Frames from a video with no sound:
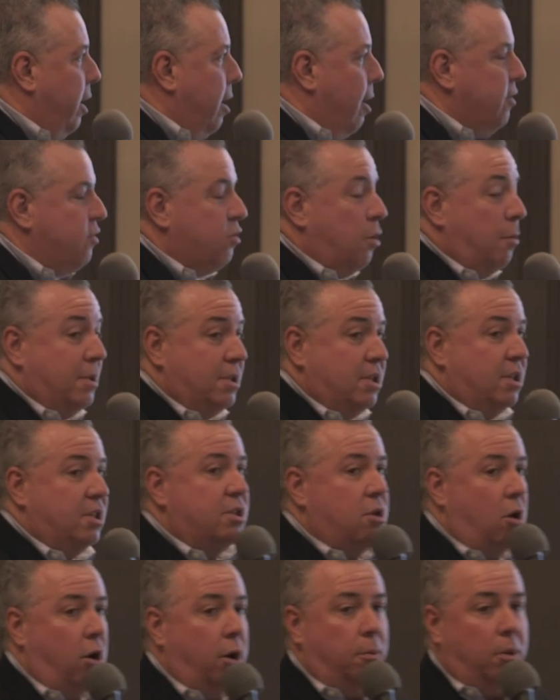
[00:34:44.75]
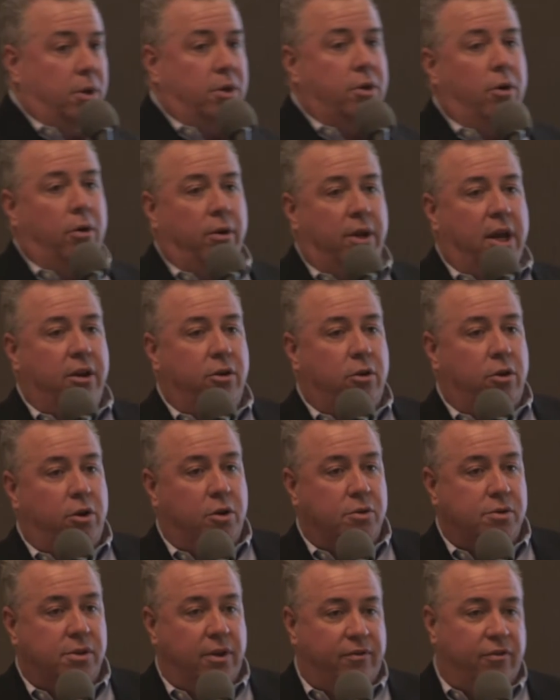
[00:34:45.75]
comes from is the starting material that you're
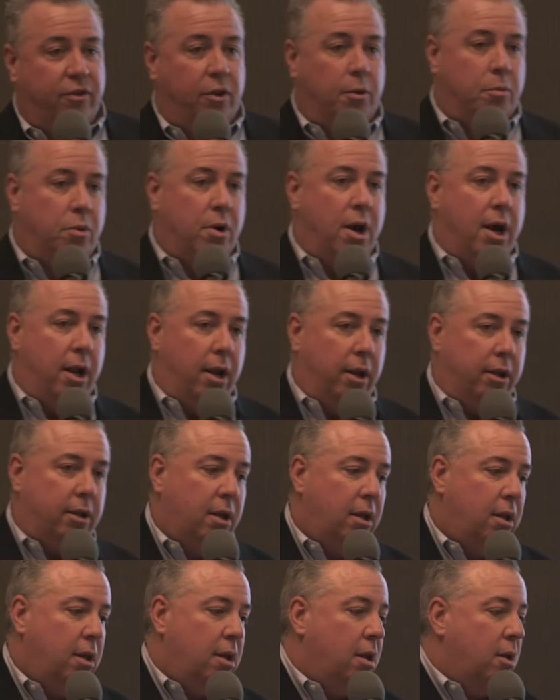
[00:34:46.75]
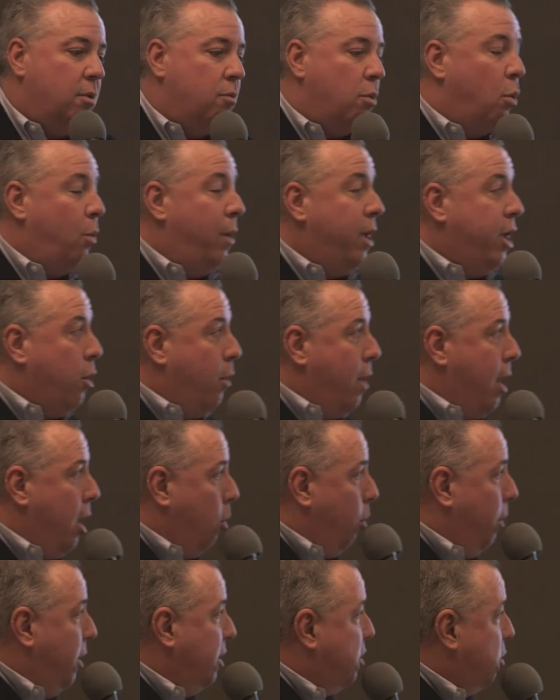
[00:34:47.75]
using for the product. When we go out
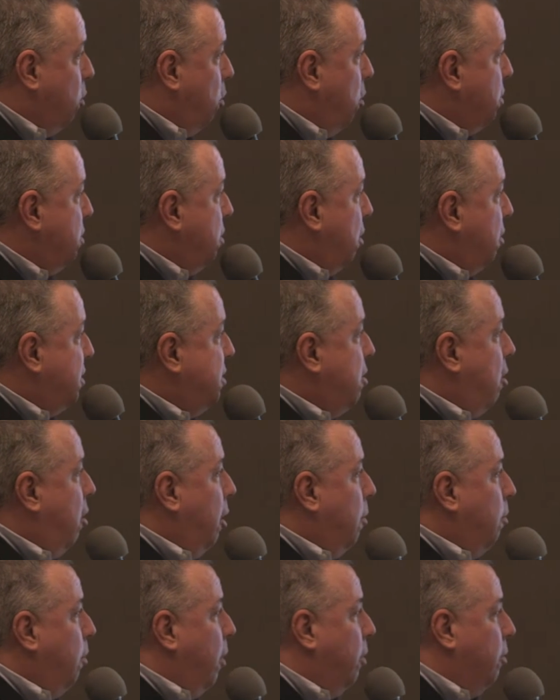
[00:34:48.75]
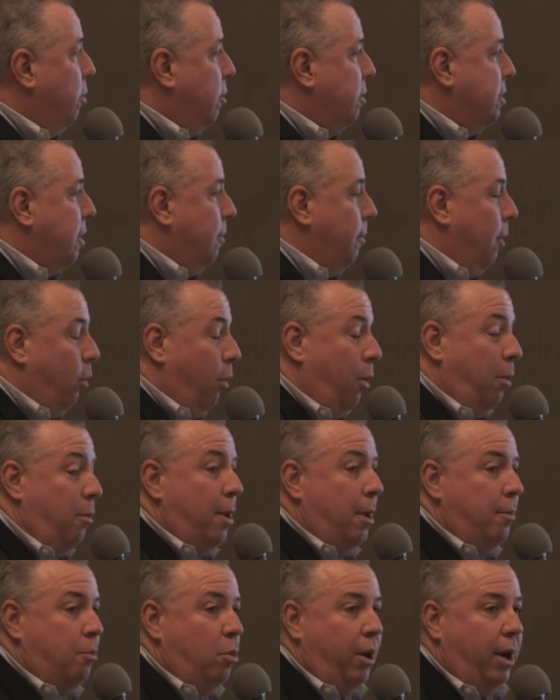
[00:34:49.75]
and we source our starting minerals, I mean, we
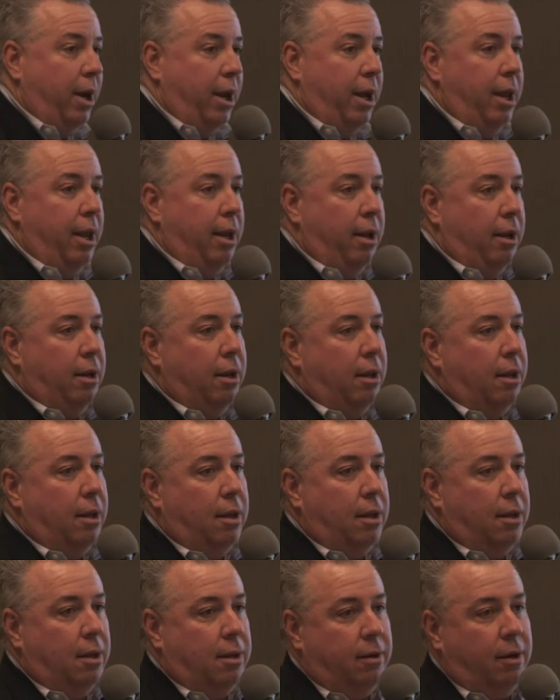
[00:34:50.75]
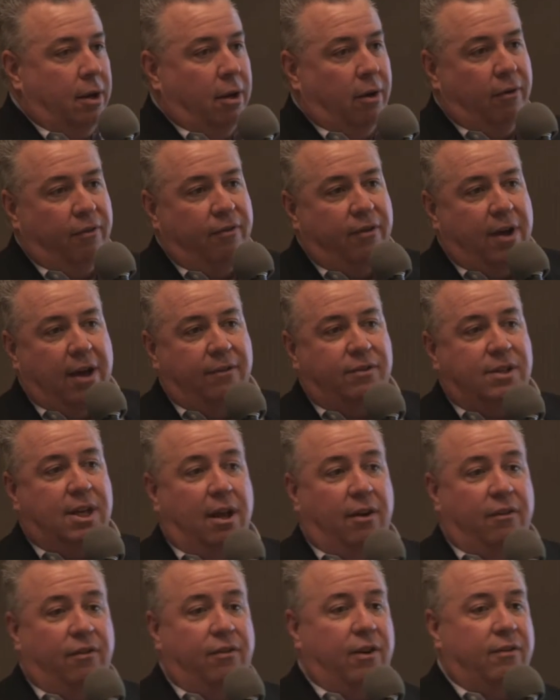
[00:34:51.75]
may bring in, you know, 5,
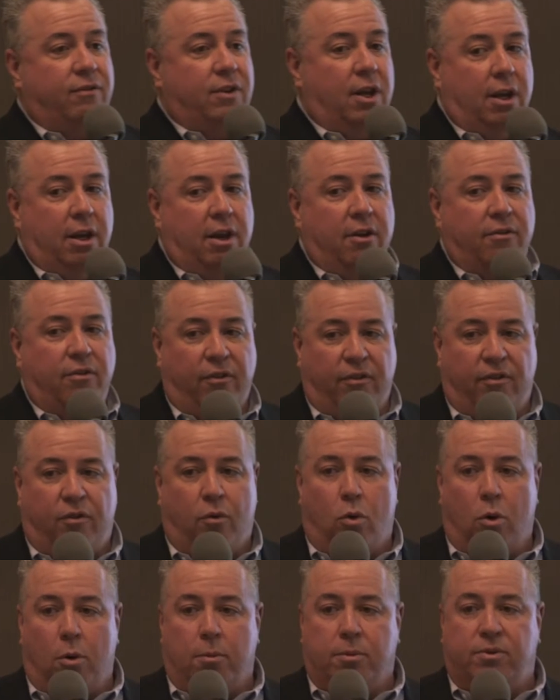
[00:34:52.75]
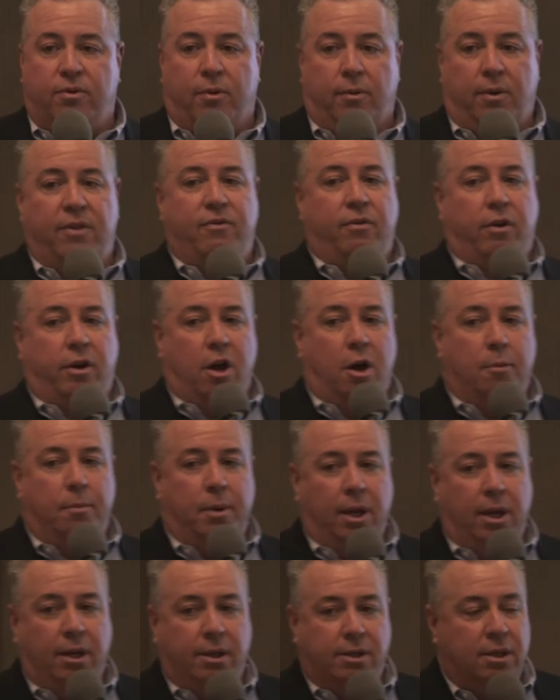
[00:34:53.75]
10, 15 different forms from different
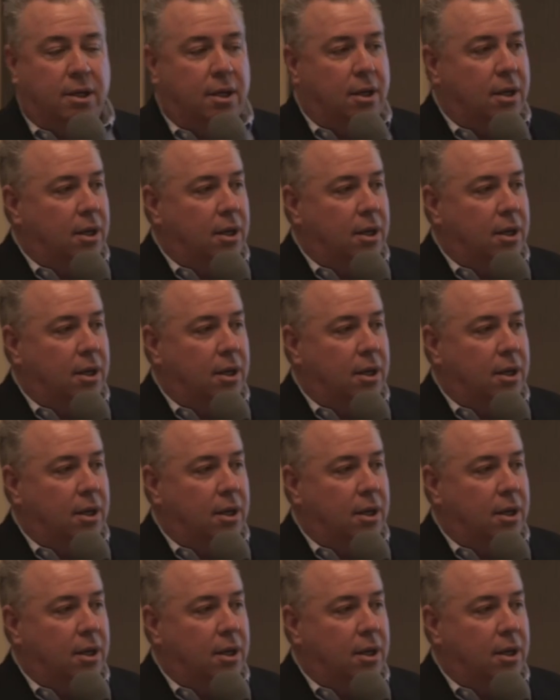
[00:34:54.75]
companies.